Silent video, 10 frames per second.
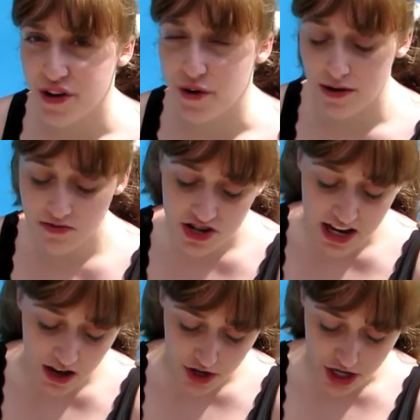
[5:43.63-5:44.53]
I want to
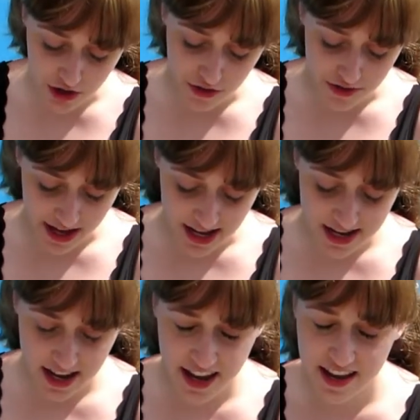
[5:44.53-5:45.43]
tell you that
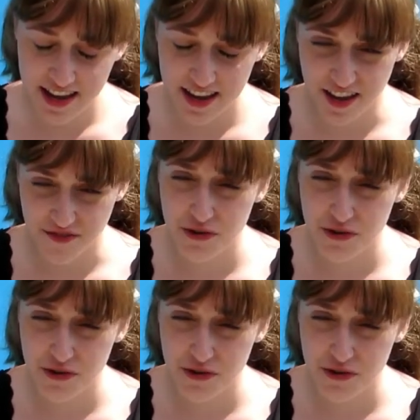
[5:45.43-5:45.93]
if